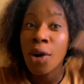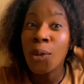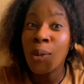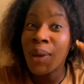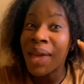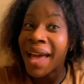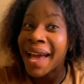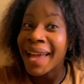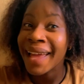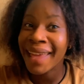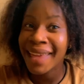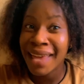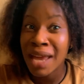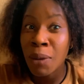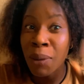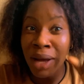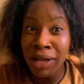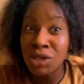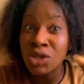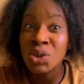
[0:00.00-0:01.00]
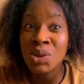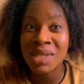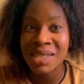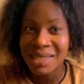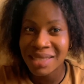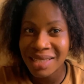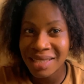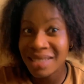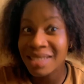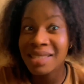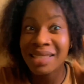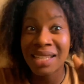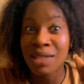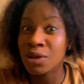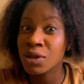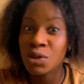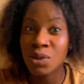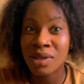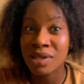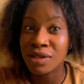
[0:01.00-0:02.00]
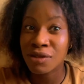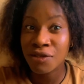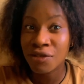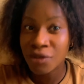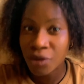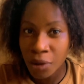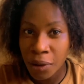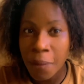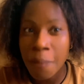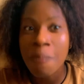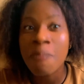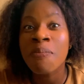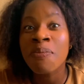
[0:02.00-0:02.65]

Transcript: We are here, we are doing this. This year 2024,